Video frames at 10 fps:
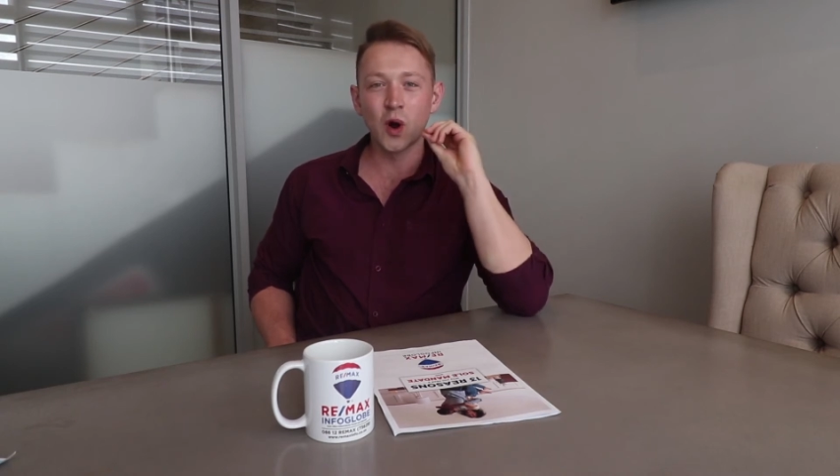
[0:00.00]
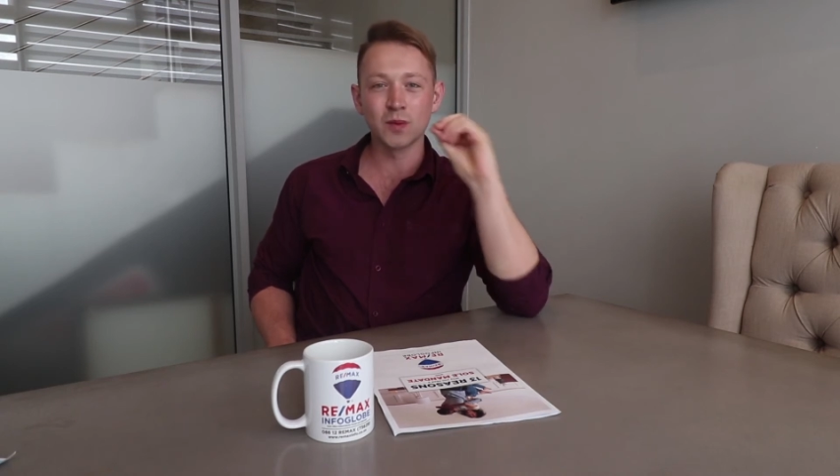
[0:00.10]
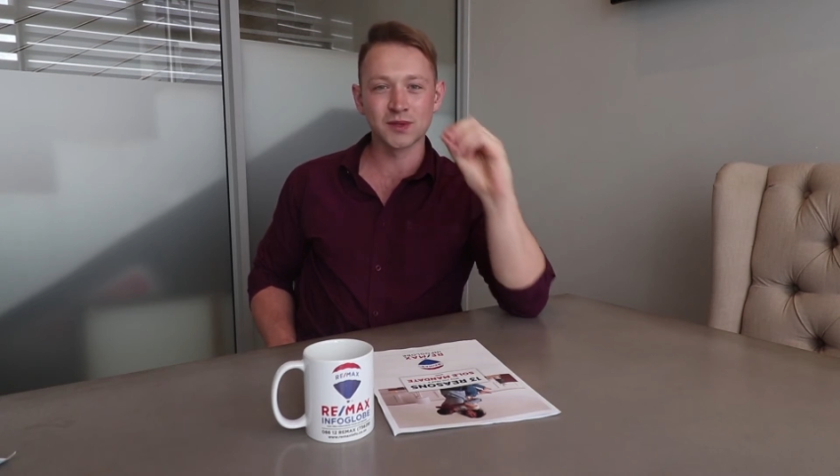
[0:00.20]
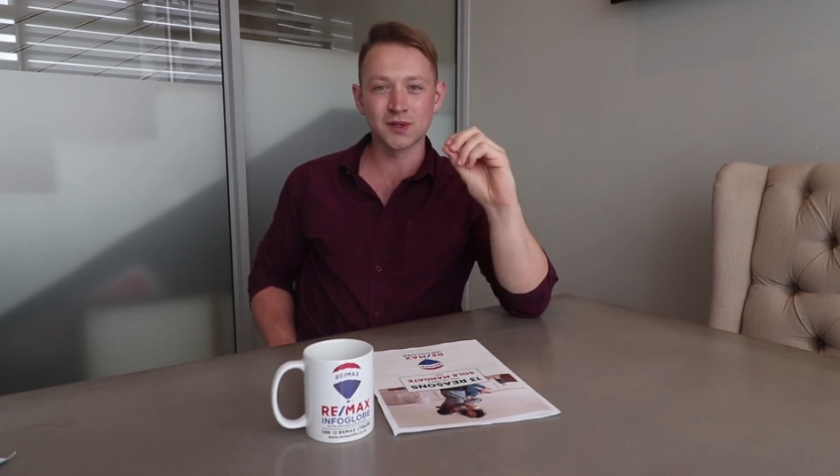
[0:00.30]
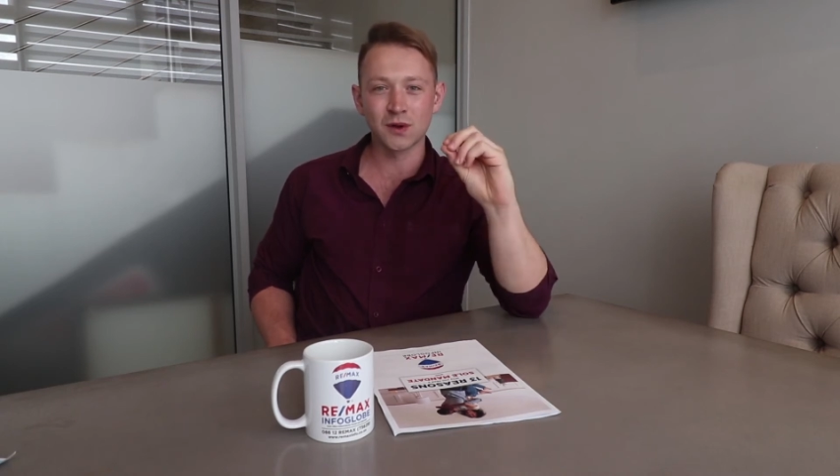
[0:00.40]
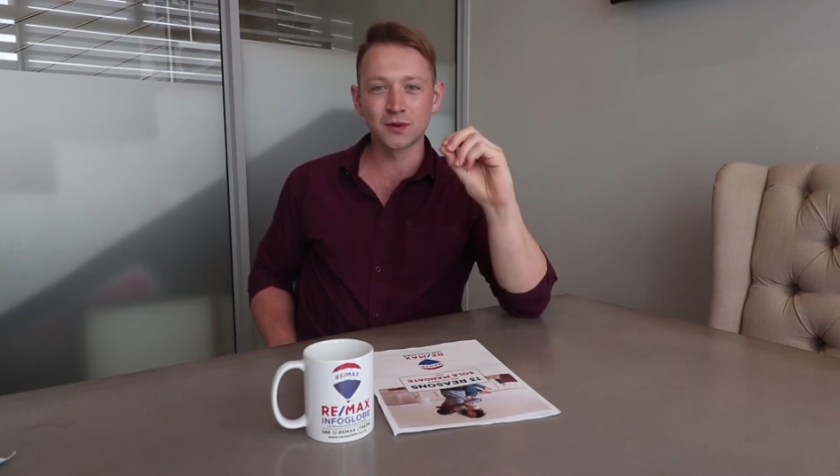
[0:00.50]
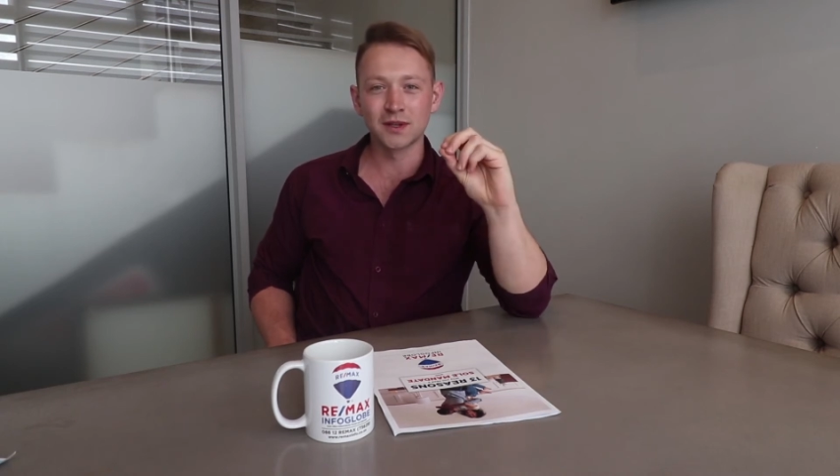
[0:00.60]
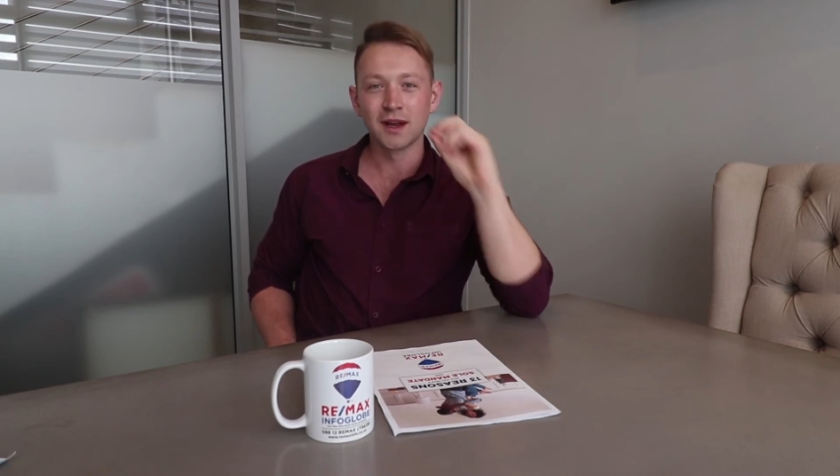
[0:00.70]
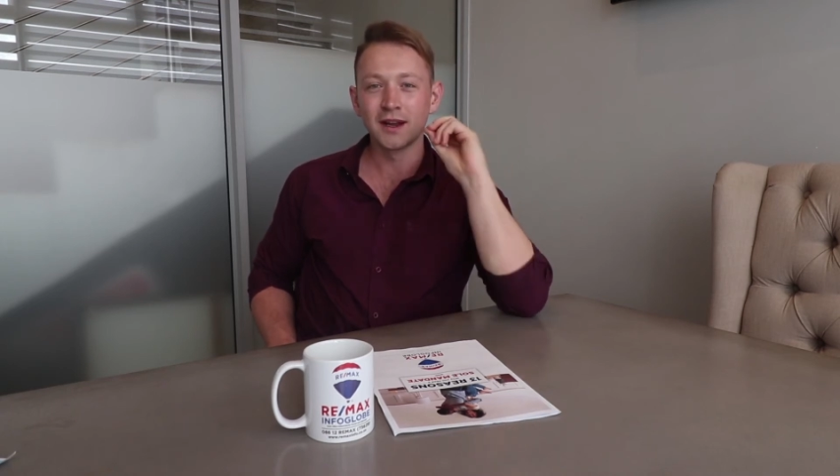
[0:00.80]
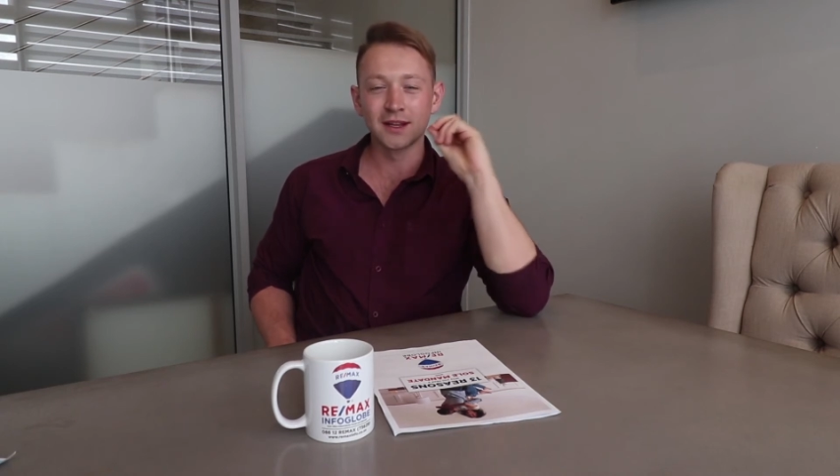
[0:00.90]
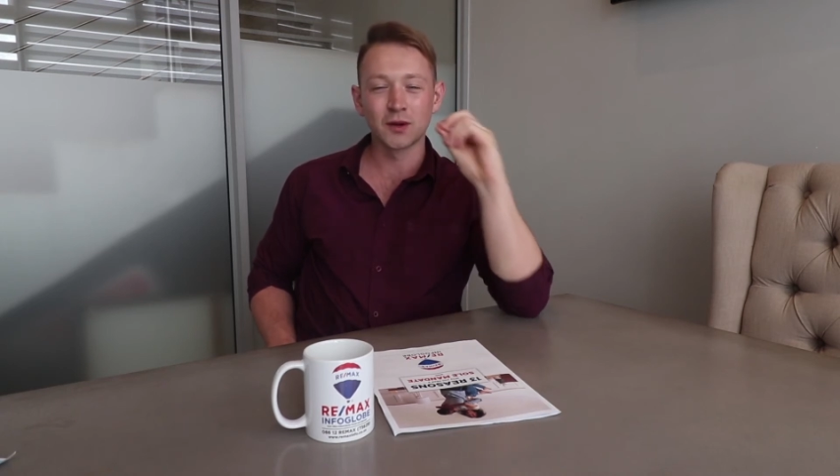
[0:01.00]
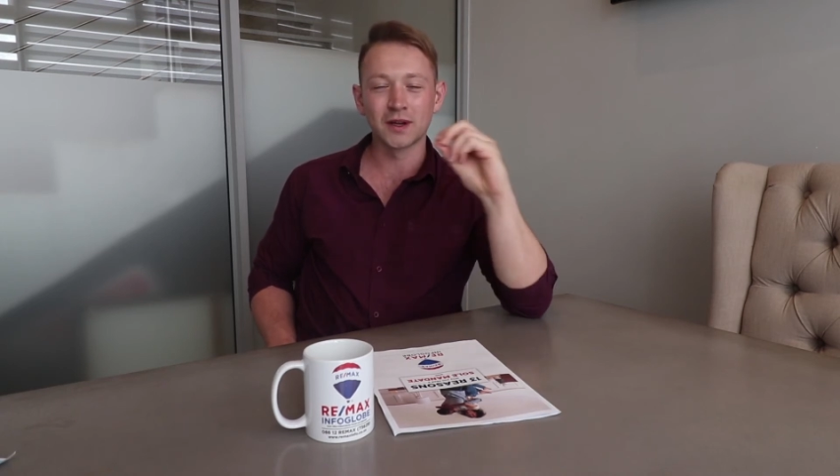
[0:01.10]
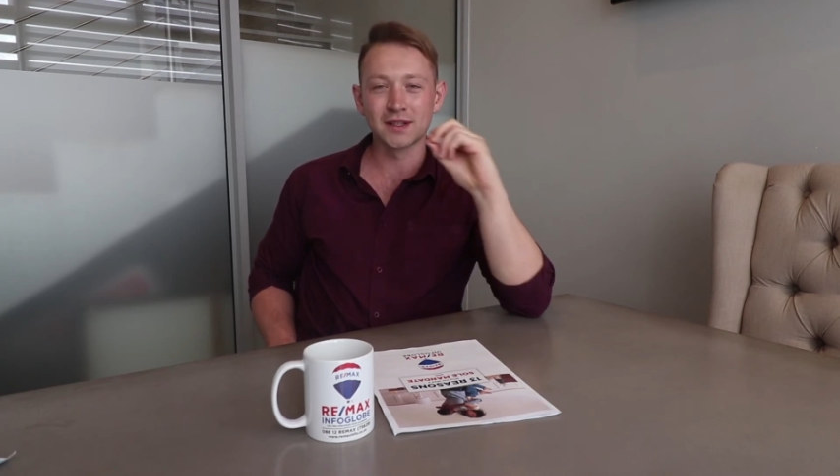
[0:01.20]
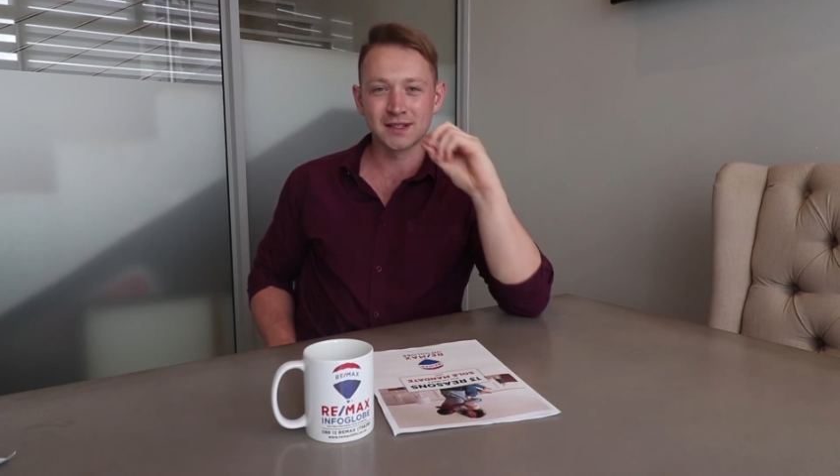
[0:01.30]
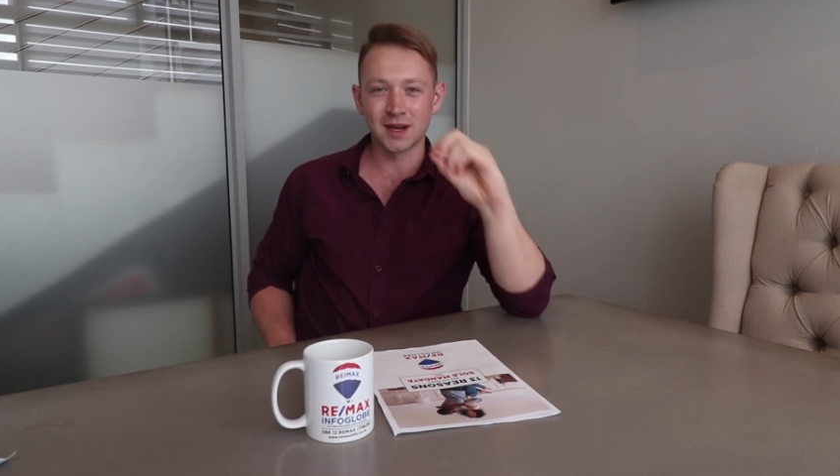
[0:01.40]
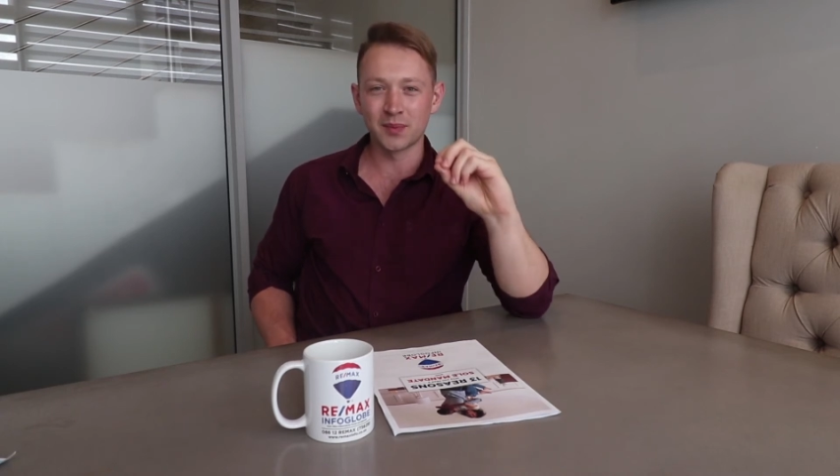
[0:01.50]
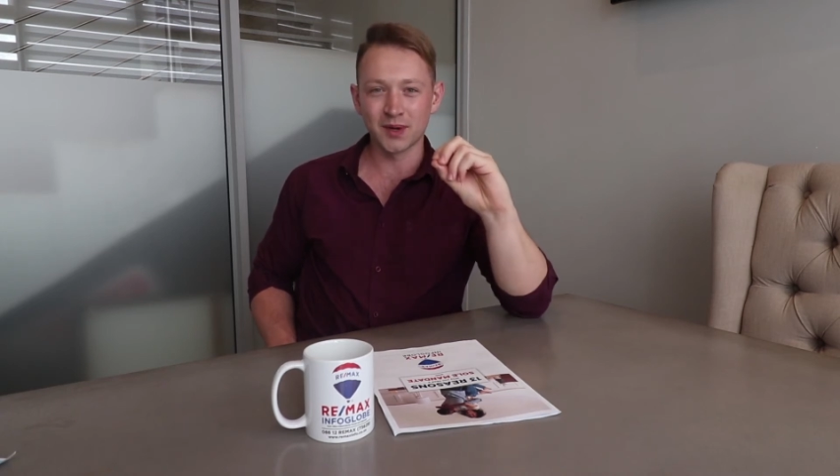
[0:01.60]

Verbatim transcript: home sold in the quickest time